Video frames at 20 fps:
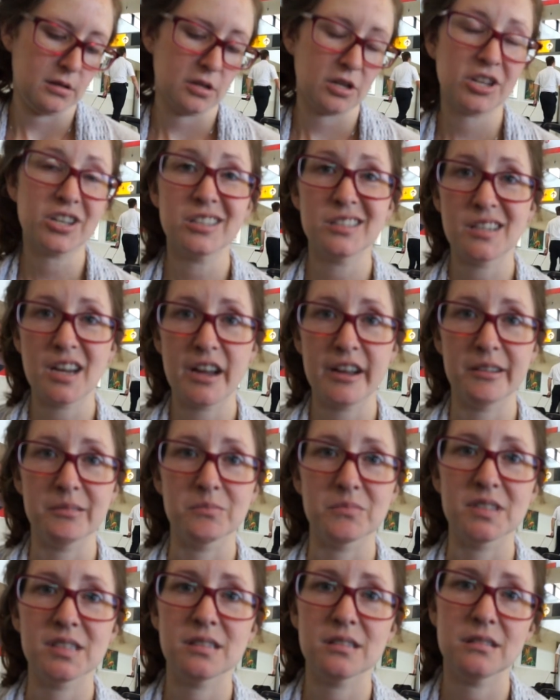good
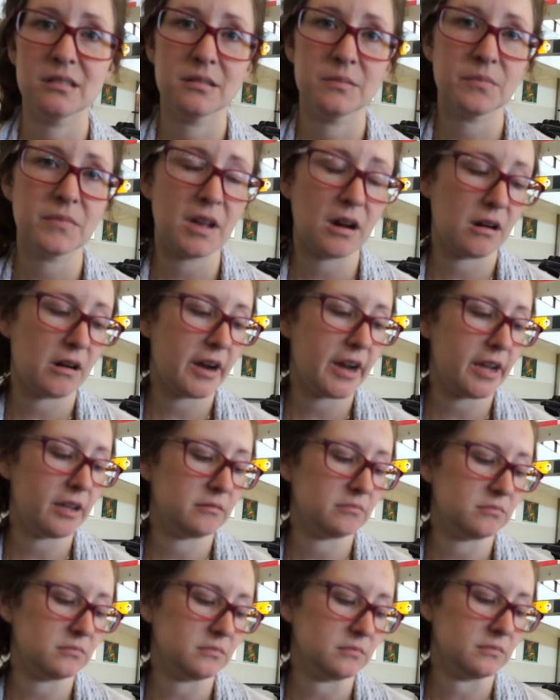times. Alright.
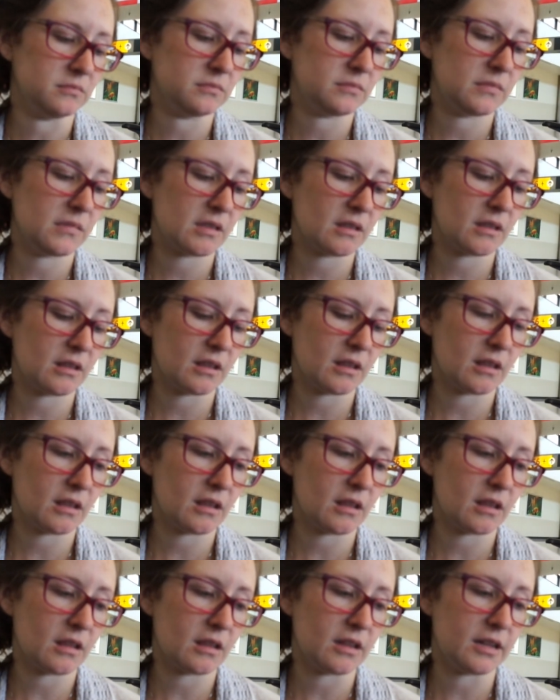
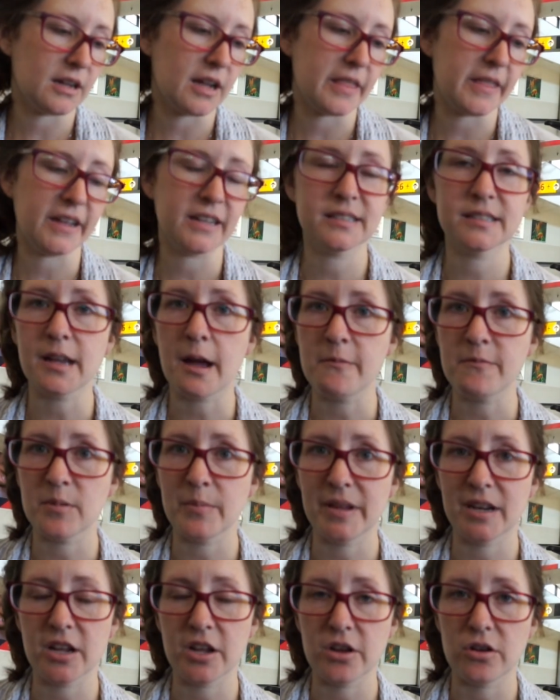I think it's time for
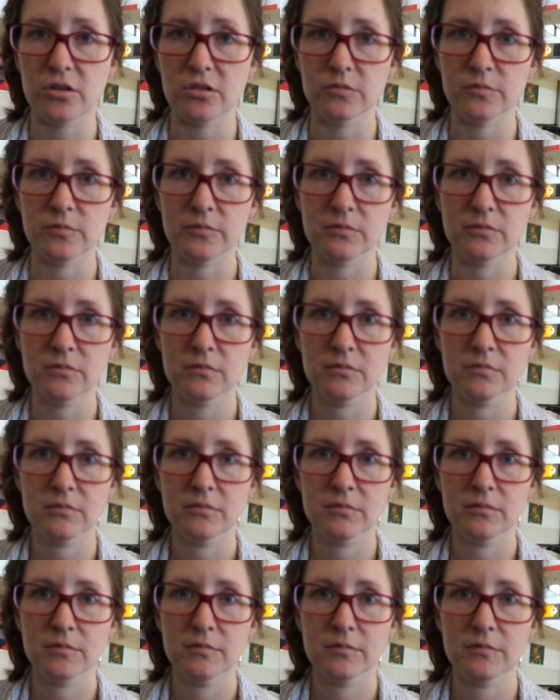me to go
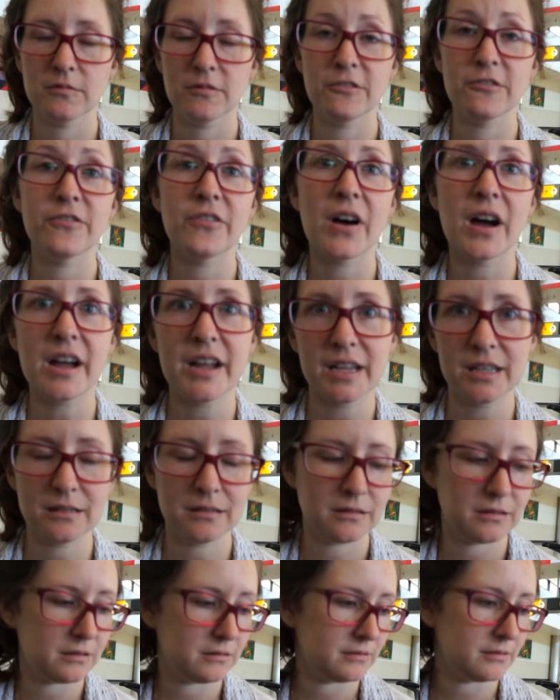find
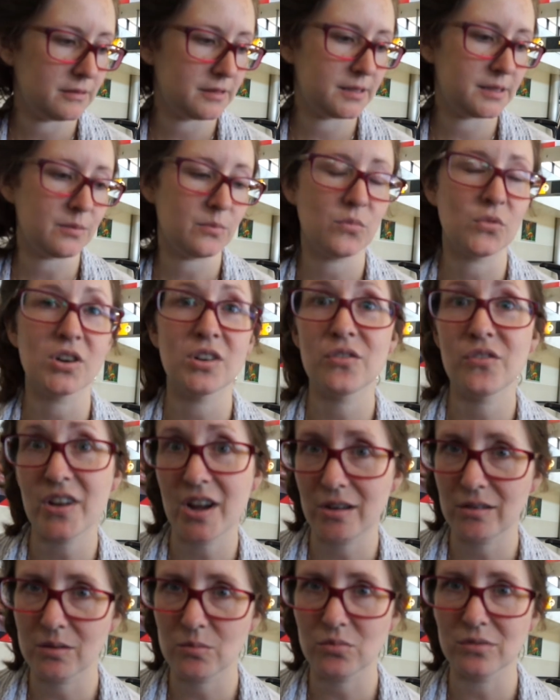some more
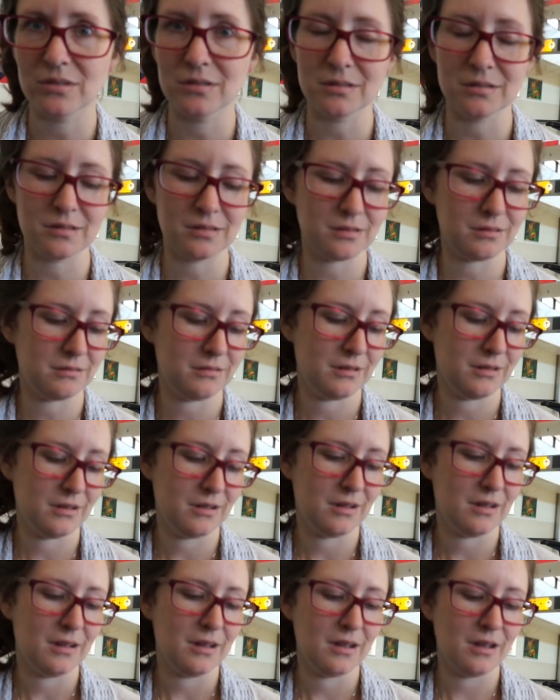foundables.
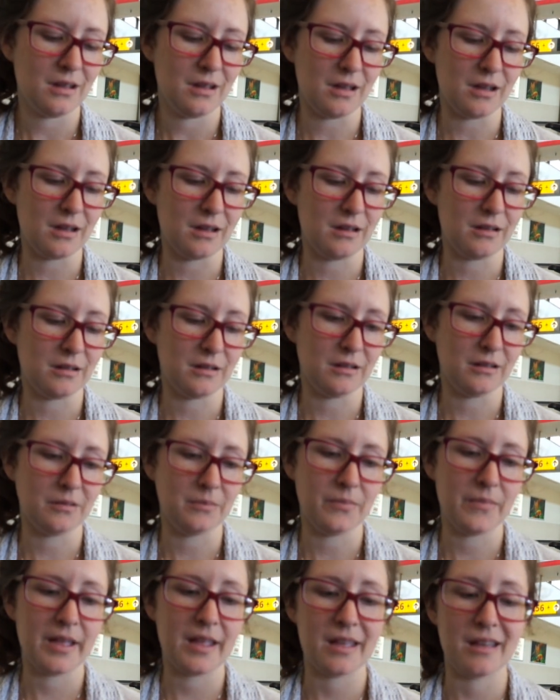
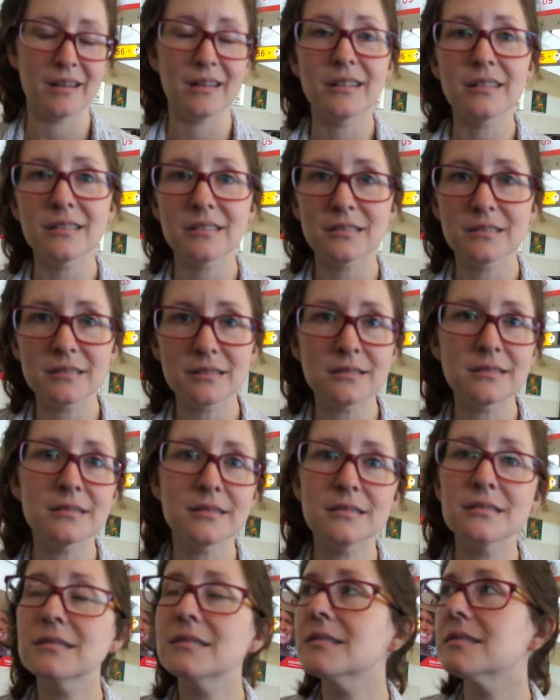And